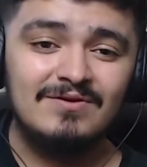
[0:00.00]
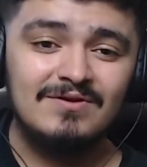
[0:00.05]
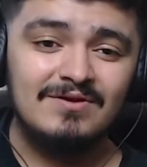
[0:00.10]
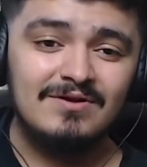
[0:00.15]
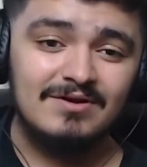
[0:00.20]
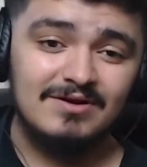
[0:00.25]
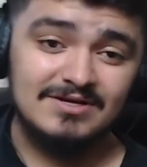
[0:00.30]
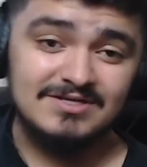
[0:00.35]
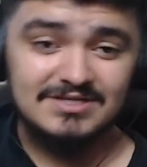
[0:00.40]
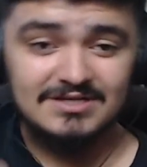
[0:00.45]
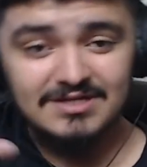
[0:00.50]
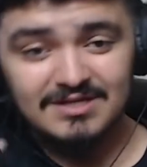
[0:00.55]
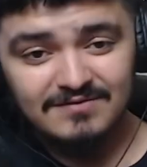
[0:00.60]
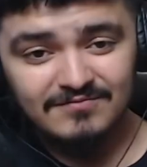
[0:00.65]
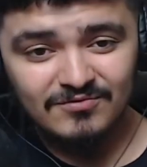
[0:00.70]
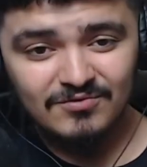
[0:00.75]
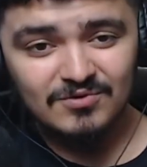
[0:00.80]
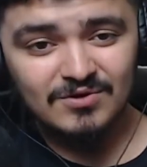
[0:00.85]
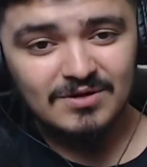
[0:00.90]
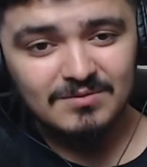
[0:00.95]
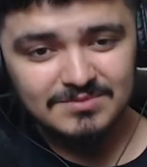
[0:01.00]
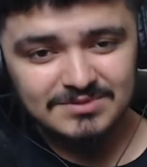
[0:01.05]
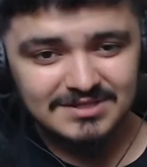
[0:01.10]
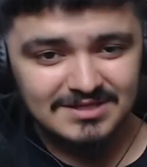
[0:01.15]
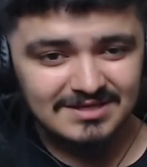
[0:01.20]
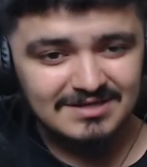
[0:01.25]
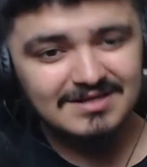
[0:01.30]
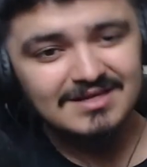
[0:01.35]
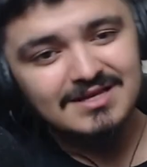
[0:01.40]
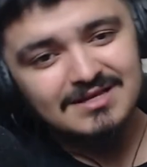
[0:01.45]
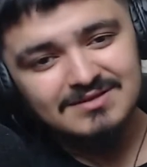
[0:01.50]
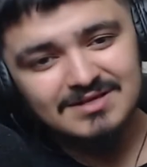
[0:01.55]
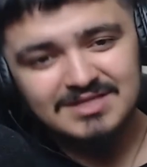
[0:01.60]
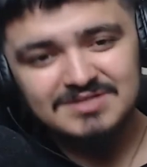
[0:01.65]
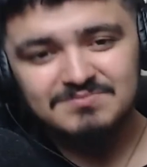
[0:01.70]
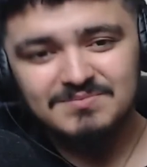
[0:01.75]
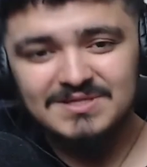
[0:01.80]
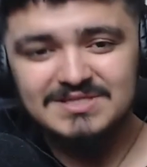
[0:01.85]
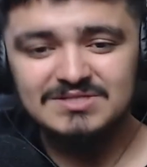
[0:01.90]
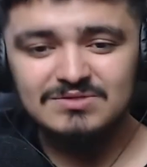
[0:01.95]
because I love you, you know what I'm saying, that's
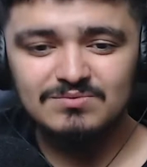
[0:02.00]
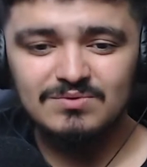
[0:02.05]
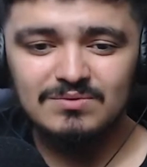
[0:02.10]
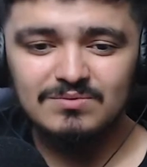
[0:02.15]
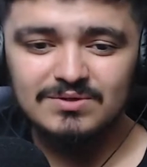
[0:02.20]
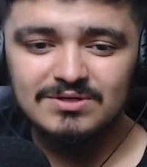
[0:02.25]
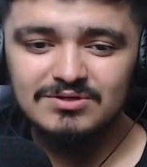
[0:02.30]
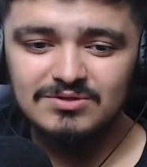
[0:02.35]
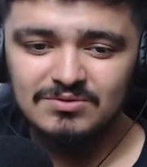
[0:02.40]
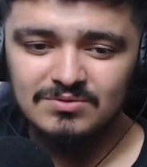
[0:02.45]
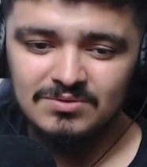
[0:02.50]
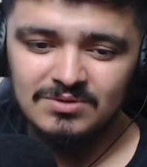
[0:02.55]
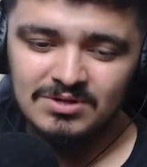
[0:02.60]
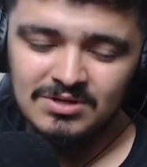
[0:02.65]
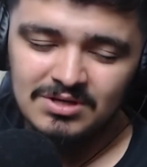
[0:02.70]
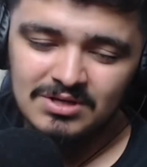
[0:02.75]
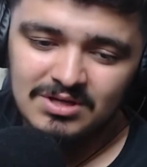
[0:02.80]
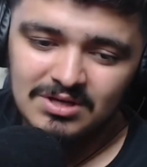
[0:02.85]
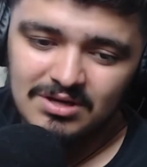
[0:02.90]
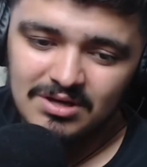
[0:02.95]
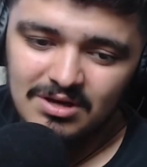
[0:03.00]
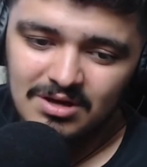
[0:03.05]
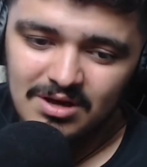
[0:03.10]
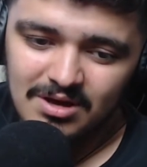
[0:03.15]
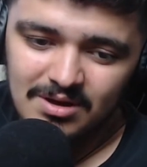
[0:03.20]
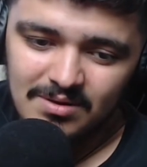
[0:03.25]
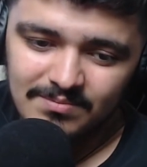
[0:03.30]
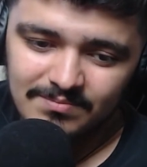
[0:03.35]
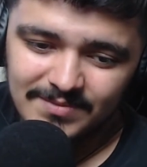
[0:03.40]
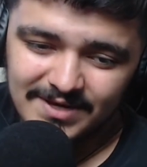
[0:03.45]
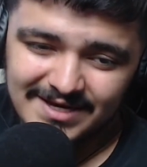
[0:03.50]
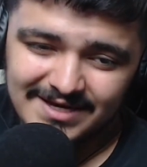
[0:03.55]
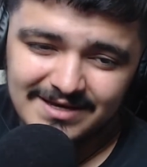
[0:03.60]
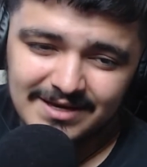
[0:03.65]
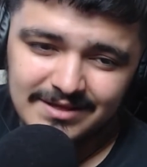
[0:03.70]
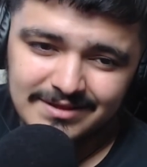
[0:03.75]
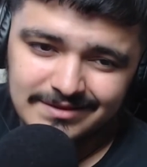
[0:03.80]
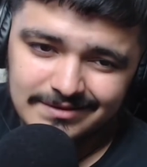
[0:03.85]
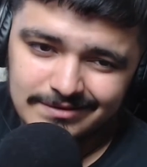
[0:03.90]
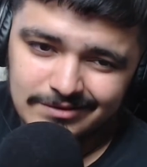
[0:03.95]
basically what we do, I guess,
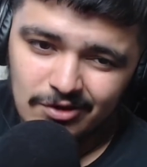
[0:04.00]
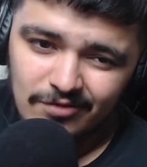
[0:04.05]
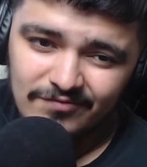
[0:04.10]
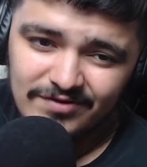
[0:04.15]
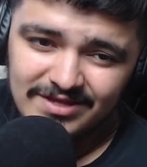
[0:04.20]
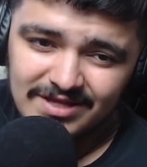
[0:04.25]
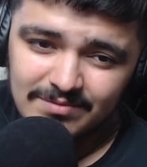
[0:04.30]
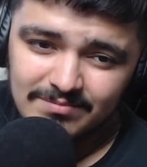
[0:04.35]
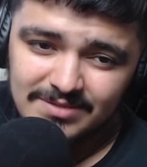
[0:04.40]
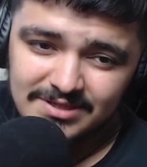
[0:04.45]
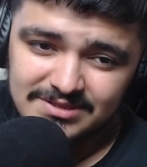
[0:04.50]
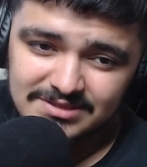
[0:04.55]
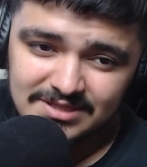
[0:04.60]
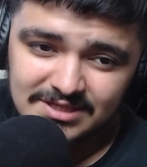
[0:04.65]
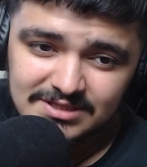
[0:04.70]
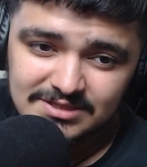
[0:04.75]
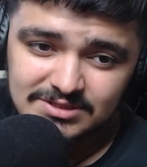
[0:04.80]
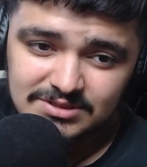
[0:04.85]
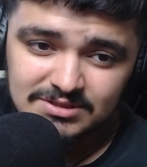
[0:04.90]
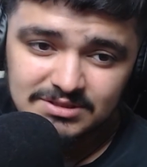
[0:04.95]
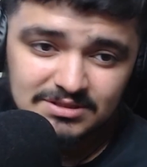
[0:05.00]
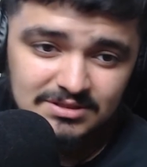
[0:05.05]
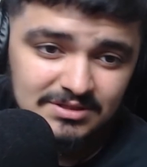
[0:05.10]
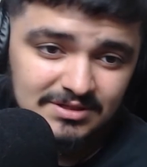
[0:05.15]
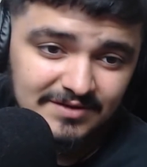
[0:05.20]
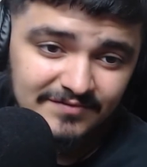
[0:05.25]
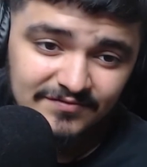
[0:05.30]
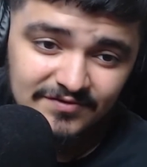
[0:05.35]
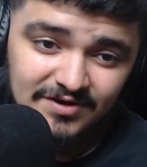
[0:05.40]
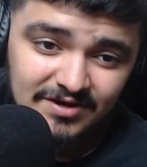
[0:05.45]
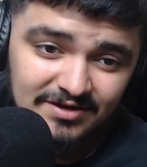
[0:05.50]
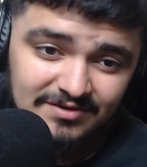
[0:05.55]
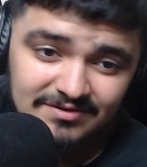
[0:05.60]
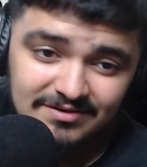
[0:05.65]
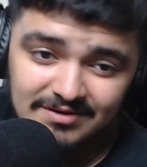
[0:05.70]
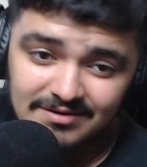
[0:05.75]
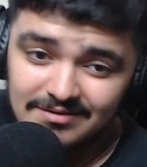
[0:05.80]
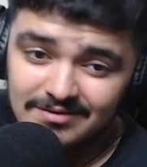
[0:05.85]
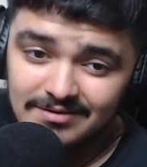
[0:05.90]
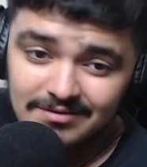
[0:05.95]
hopefully that makes sense. If not,
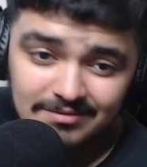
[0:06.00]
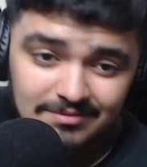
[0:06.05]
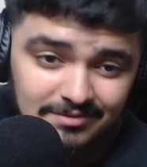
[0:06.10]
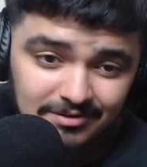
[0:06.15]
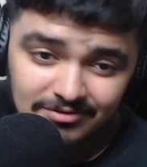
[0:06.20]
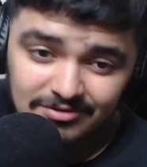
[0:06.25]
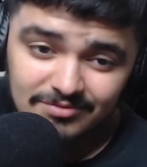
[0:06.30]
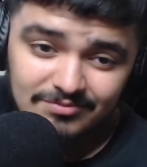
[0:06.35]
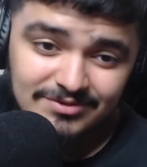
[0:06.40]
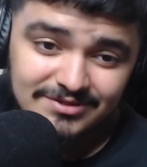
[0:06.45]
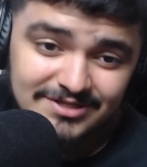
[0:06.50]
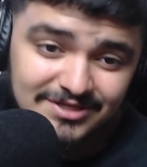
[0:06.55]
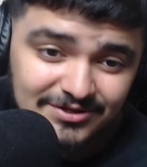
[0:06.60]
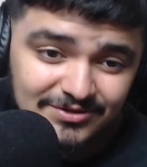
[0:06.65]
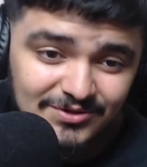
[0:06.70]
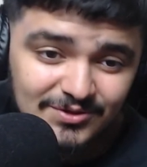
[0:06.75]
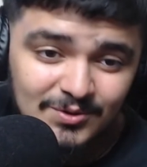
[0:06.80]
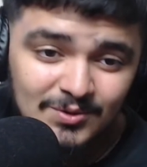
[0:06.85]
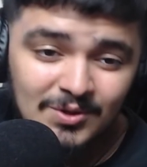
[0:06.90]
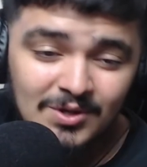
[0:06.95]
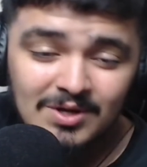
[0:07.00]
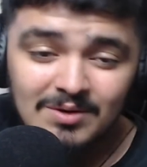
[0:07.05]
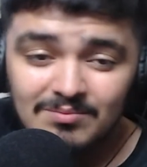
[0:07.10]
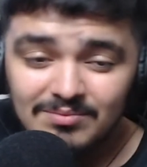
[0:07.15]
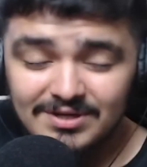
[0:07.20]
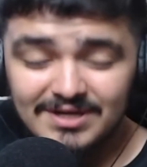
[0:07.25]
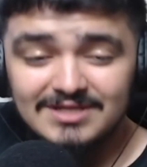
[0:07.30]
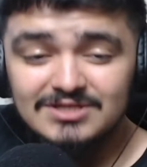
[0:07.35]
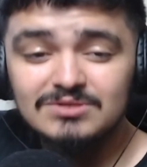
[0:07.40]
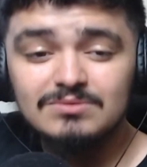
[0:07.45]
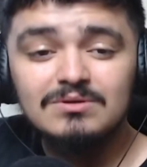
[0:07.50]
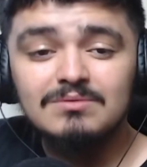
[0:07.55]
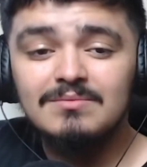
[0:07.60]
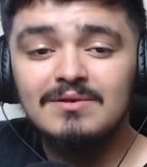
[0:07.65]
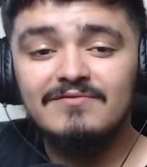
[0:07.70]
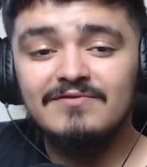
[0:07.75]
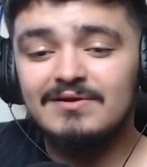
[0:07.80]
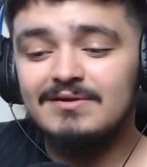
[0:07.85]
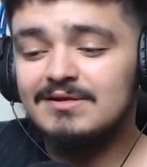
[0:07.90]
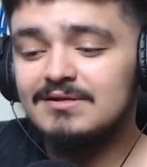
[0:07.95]
then I don't know what to tell you. But that's the way my
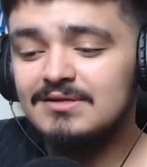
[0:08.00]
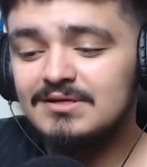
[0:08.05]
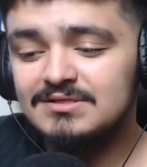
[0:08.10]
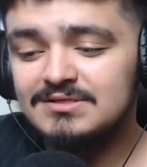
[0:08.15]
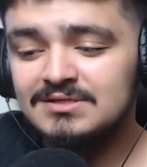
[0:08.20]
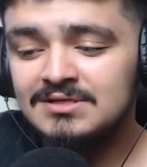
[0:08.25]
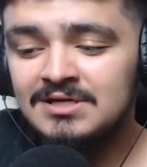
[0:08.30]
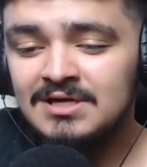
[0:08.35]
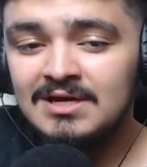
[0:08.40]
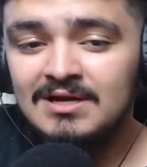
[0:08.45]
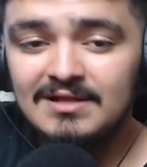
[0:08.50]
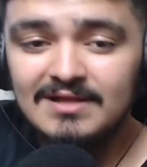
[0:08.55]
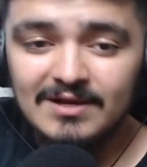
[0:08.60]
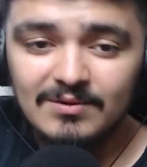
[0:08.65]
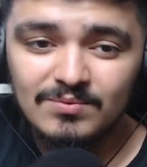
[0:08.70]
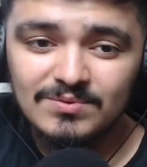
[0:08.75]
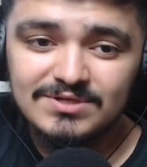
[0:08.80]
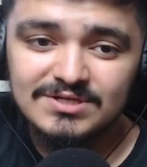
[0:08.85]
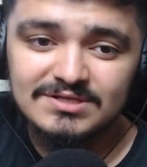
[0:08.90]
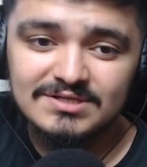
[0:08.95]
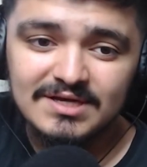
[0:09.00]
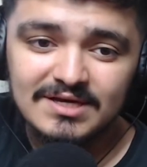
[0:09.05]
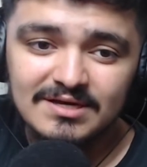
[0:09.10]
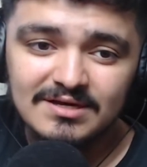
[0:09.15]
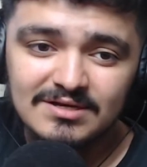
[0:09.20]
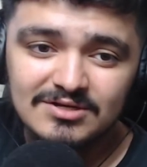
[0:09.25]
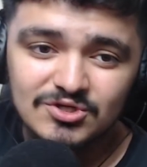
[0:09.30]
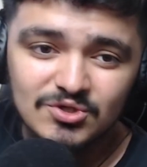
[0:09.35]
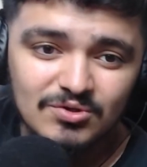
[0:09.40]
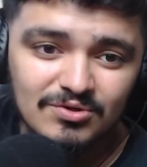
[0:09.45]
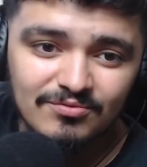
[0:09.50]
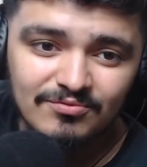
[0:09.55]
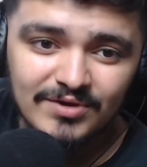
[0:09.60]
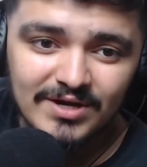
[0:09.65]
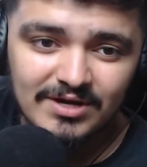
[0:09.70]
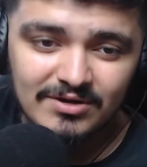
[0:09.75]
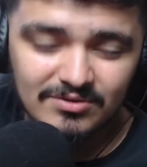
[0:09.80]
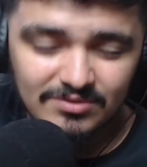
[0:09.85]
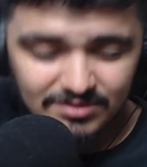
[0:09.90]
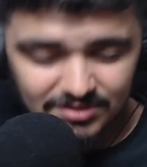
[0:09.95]
family does it. Like, we just, like, joke
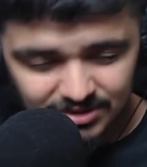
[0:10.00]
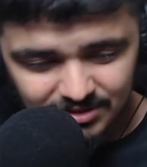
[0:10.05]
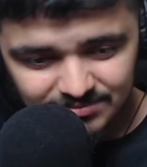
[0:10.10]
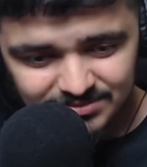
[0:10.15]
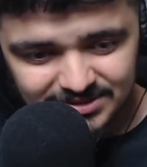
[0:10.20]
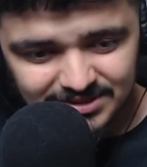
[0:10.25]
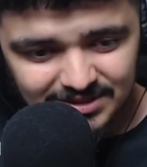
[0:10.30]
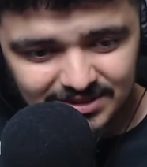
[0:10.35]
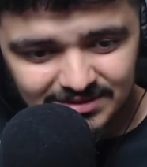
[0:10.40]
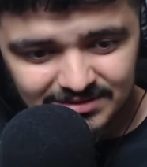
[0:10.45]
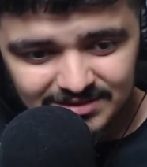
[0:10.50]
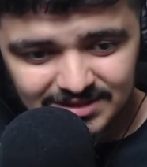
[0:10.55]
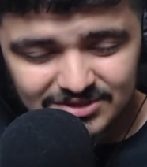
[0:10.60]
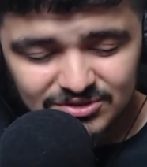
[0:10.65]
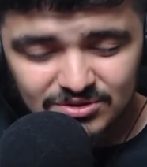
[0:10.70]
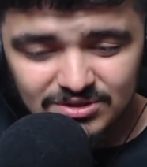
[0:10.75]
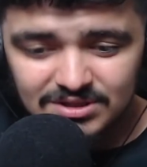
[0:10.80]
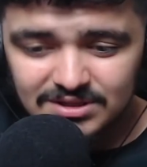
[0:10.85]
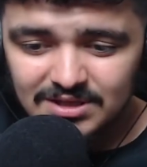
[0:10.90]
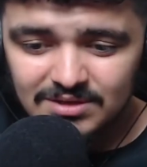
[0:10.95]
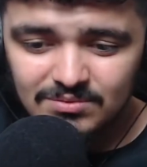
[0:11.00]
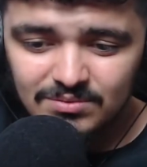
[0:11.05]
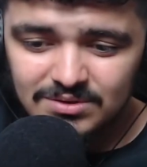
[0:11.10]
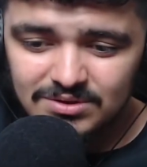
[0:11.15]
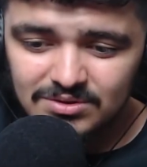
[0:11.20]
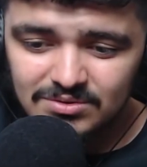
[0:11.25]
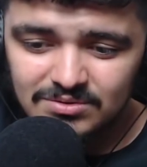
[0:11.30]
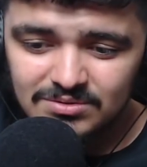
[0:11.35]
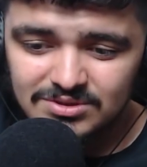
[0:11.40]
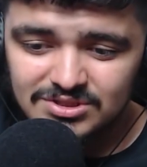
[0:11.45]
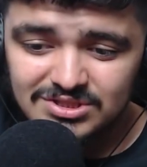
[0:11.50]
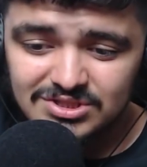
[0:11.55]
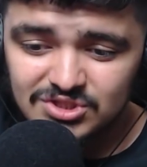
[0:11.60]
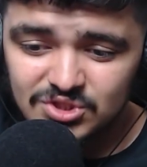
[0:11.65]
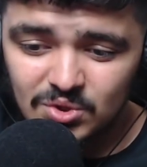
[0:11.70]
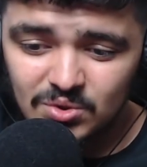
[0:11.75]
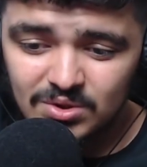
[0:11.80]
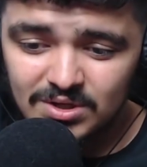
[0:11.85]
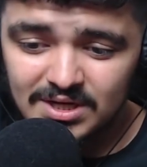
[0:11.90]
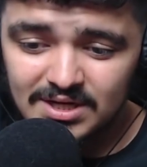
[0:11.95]
around. You know what I'm saying? That's the only thing we do. We just
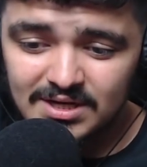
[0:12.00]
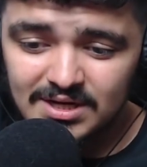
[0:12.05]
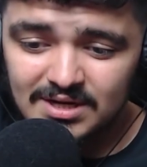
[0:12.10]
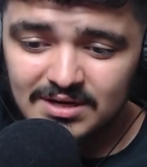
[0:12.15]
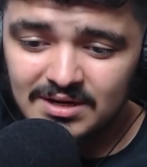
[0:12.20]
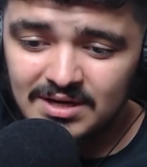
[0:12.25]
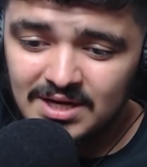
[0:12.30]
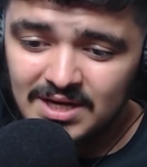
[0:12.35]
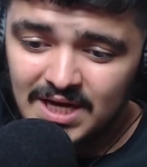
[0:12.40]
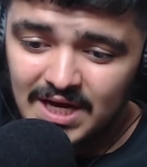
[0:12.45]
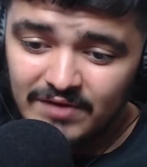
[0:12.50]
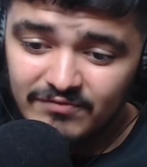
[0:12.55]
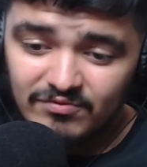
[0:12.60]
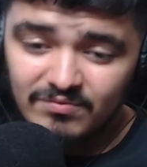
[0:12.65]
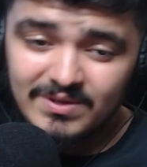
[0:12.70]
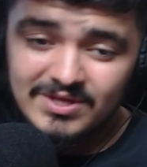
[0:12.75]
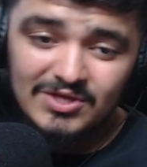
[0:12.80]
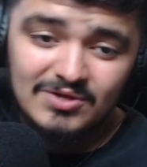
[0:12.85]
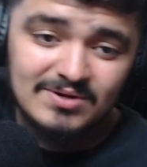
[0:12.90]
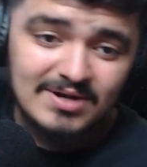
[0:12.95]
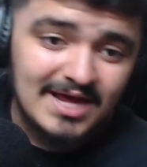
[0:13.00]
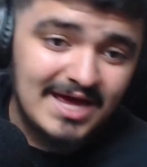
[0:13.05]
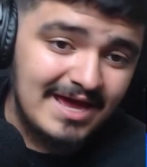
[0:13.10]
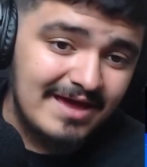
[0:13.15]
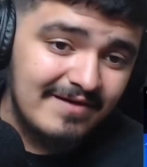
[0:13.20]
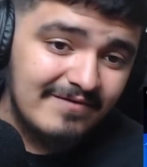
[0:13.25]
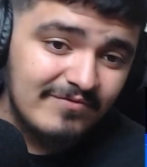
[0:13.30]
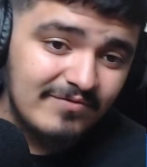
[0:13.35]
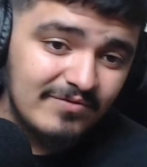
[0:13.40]
joke, and then if we make you laugh,